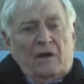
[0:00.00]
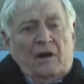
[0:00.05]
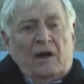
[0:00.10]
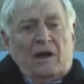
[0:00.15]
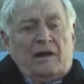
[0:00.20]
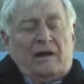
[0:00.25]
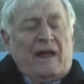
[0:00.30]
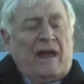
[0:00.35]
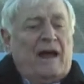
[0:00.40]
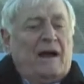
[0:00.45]

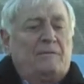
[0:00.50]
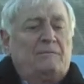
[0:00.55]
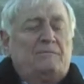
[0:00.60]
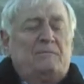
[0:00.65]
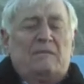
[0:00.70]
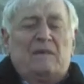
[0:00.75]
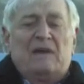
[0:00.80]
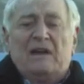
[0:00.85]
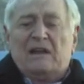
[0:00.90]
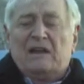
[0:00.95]
at how
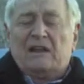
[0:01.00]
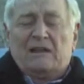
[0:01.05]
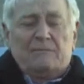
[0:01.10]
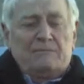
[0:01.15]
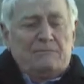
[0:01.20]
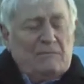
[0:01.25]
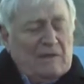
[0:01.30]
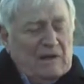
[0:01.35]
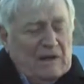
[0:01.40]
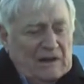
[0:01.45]

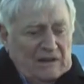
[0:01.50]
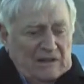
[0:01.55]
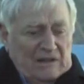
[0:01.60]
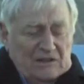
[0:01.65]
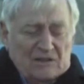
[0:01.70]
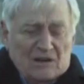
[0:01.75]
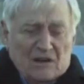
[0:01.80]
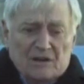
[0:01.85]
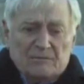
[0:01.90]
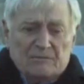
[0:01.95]
many
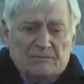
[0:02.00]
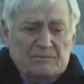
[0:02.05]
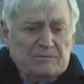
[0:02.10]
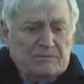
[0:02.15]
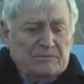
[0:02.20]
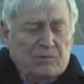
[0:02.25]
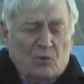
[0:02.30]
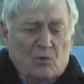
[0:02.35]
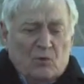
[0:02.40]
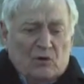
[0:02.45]
young
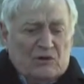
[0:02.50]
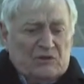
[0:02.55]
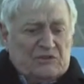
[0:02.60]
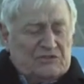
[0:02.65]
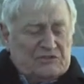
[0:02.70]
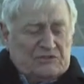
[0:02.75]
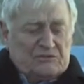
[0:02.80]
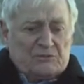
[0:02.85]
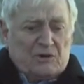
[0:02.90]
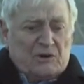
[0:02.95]

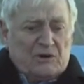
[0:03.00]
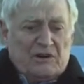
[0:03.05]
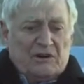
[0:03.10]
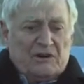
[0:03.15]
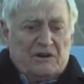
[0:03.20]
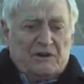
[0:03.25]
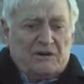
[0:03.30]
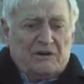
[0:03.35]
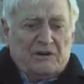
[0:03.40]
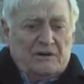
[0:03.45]
boys were
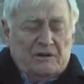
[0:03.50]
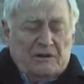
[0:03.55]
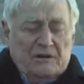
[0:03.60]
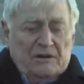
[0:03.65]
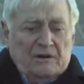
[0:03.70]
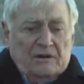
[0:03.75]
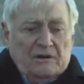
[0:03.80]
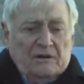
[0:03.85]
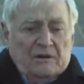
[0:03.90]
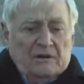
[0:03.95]
here,
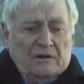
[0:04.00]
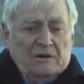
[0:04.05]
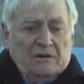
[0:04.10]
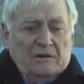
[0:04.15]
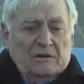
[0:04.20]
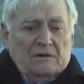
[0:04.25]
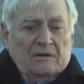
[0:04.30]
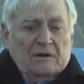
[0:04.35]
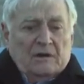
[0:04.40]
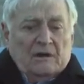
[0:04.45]

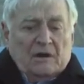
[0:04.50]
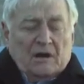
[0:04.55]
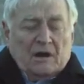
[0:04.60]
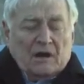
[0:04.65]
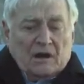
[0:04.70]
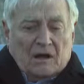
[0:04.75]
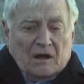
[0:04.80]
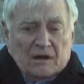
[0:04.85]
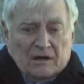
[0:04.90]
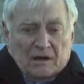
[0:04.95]

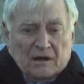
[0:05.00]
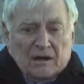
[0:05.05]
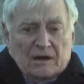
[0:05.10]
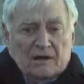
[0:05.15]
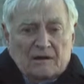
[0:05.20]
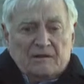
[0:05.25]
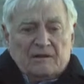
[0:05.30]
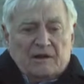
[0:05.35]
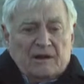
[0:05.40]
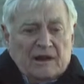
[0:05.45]

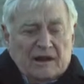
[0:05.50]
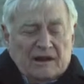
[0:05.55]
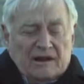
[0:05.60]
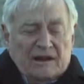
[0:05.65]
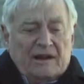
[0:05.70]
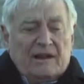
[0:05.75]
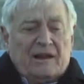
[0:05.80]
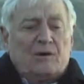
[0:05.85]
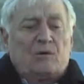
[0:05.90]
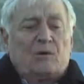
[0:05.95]
and
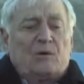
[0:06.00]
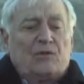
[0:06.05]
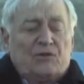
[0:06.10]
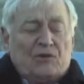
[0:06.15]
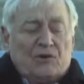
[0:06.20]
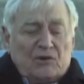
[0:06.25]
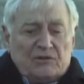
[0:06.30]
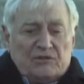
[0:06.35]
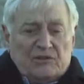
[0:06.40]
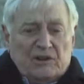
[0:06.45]
there were
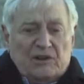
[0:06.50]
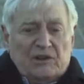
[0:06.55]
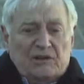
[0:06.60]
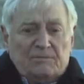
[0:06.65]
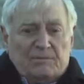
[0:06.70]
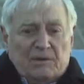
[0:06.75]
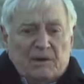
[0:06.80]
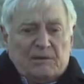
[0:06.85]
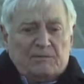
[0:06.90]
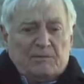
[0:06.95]

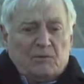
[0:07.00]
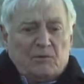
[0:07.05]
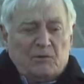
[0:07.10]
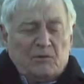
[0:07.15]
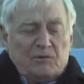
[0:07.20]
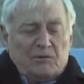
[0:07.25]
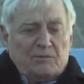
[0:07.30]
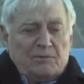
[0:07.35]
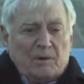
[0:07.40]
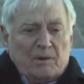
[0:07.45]
13
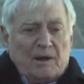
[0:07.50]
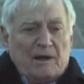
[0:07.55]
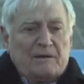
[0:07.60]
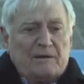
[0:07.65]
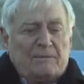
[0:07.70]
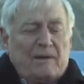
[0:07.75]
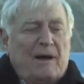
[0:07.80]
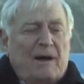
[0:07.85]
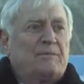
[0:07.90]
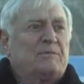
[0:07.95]
people who
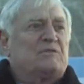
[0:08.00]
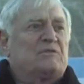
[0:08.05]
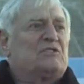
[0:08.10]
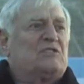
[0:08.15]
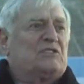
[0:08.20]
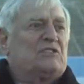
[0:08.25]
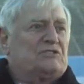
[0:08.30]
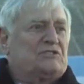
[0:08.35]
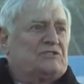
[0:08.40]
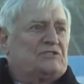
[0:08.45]
played my
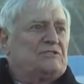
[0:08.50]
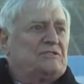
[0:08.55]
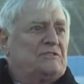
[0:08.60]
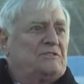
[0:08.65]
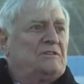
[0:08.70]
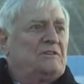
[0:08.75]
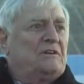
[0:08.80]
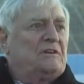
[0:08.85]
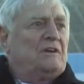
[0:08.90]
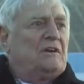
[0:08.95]
position.
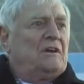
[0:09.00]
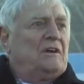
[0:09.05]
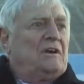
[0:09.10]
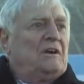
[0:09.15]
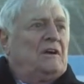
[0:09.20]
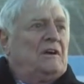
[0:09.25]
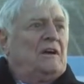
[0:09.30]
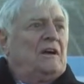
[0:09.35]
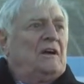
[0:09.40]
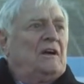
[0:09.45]

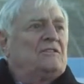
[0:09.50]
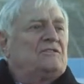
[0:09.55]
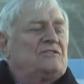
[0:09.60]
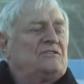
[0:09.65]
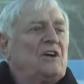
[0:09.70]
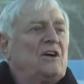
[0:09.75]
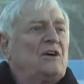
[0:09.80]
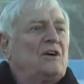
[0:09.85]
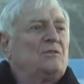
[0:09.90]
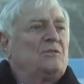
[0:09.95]
And
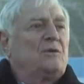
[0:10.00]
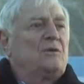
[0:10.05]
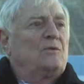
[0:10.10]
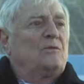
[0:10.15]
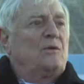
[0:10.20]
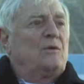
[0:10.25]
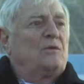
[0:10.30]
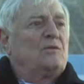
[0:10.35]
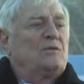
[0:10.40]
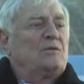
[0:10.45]
so
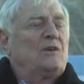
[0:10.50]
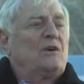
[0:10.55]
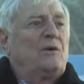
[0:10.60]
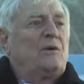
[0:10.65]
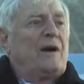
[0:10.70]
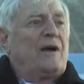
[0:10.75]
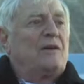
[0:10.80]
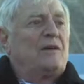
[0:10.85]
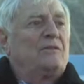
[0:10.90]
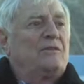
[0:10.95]
when we would
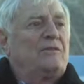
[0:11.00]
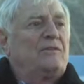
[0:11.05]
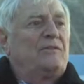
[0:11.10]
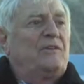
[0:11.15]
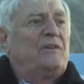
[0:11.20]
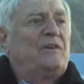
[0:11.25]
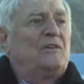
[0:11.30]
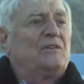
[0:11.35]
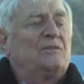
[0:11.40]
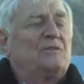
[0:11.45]
go out on the
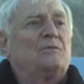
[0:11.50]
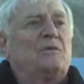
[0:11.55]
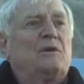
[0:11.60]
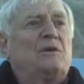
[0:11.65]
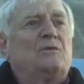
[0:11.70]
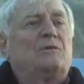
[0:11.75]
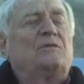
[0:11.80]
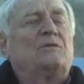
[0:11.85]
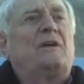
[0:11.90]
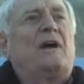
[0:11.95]
field and
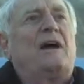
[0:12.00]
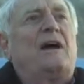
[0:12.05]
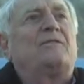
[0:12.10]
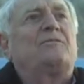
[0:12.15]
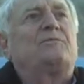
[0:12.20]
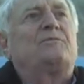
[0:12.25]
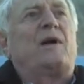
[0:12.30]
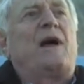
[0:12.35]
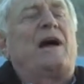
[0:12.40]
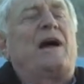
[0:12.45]
we would
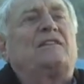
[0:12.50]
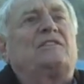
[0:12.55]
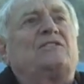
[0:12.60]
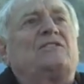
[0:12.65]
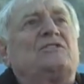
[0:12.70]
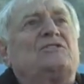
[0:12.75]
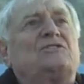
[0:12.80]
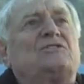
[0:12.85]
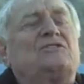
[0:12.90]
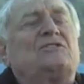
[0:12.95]
have
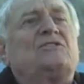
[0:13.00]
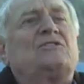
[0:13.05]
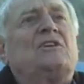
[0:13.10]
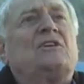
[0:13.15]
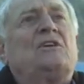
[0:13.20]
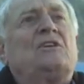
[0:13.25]
practice,